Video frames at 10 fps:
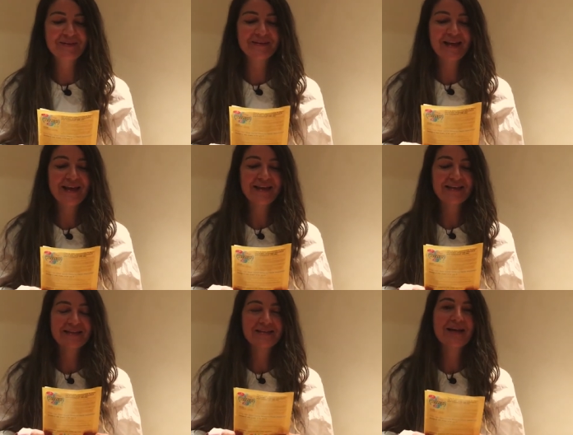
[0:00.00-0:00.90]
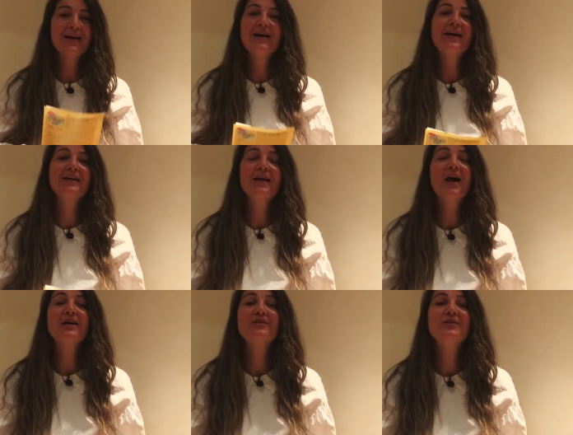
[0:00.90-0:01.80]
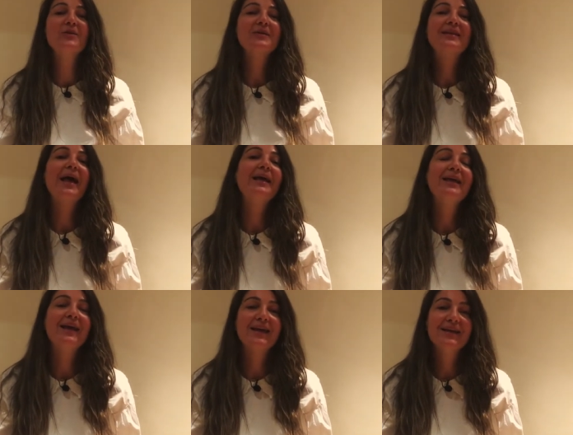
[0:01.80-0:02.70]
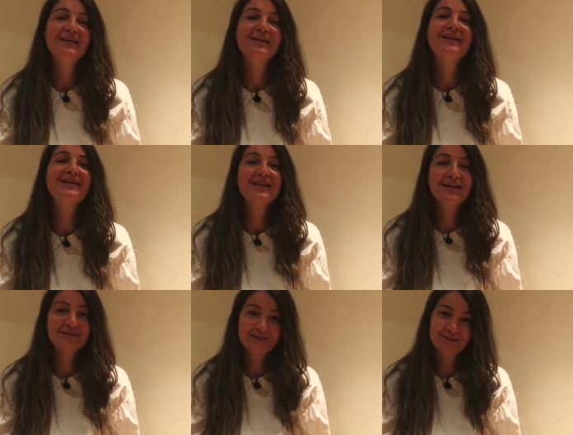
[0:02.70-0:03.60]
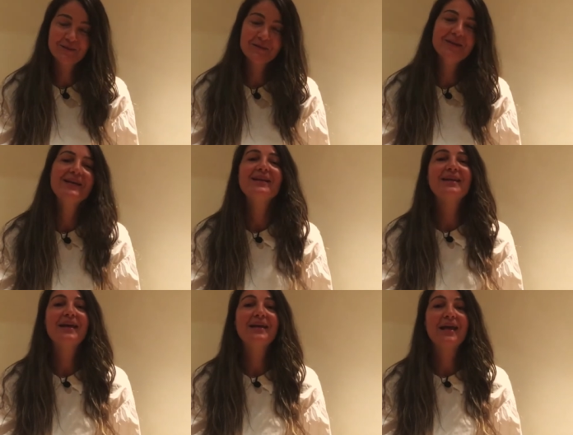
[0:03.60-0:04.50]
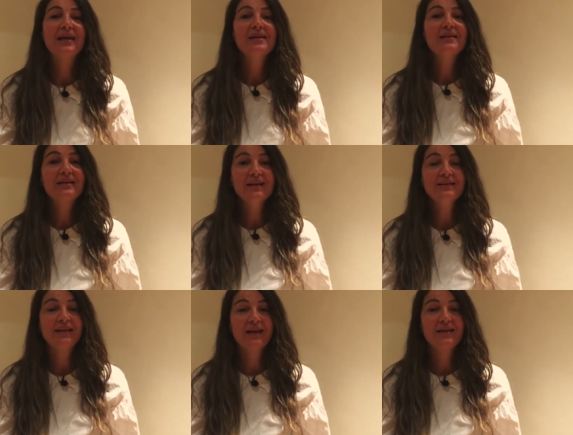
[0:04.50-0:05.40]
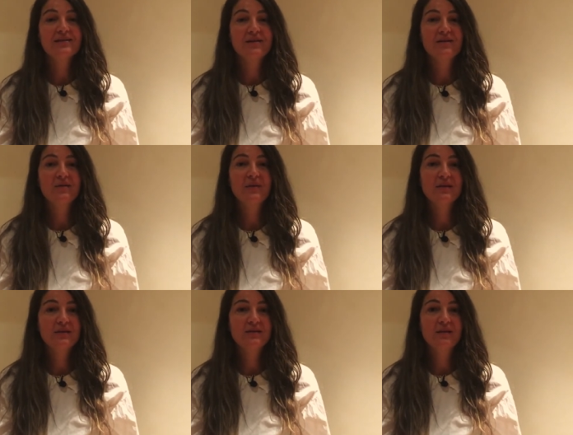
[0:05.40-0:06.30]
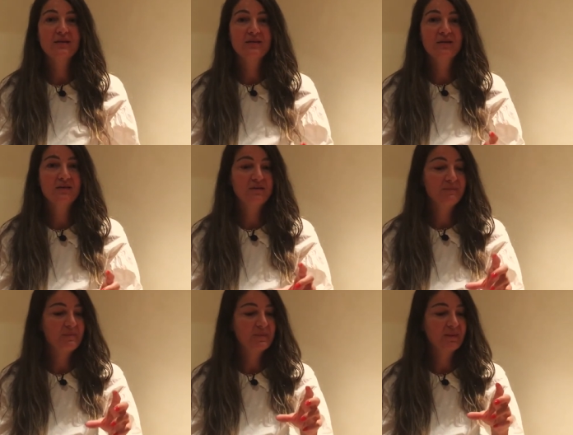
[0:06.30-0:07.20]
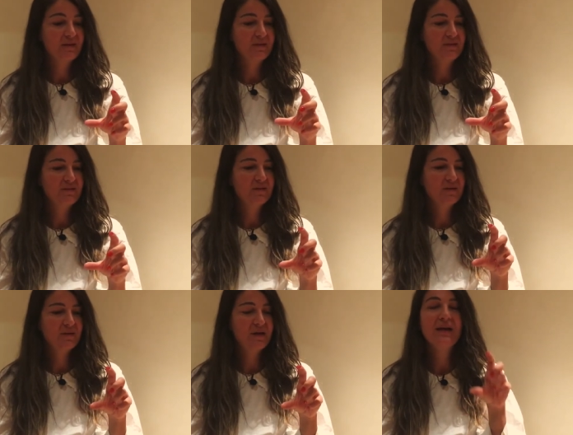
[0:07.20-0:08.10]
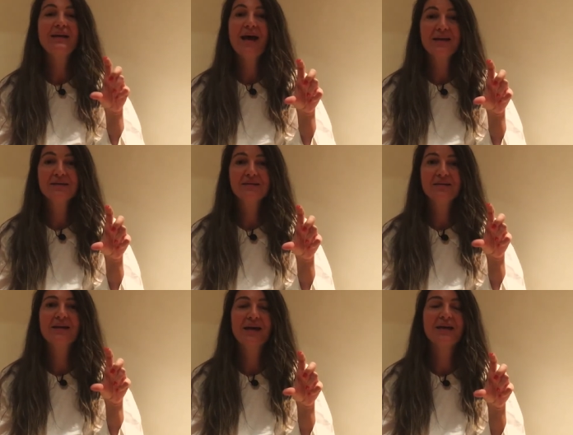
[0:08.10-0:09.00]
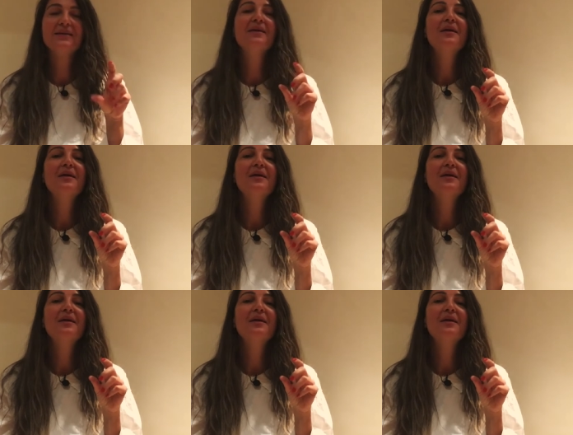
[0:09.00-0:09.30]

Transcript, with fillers: today is raso tenke, raso tenke tanke in Arabic is a is a do you call a, can a can.